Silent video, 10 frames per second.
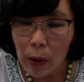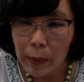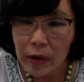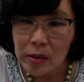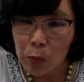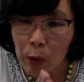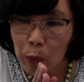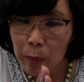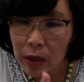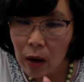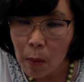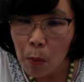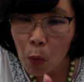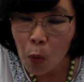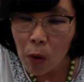Because when we become
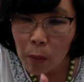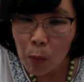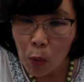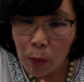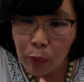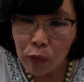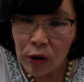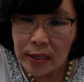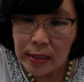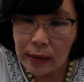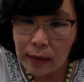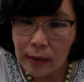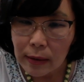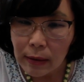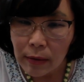more and more present
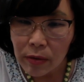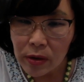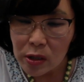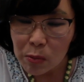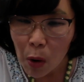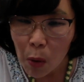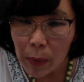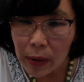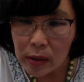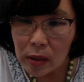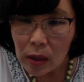in this moment,